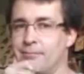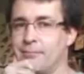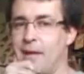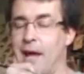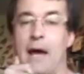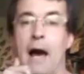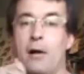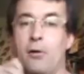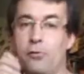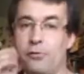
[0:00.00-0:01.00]
And
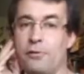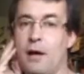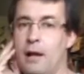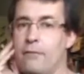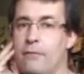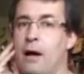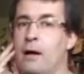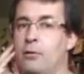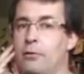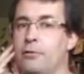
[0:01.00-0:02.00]
owls. I love
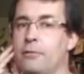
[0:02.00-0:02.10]
owls.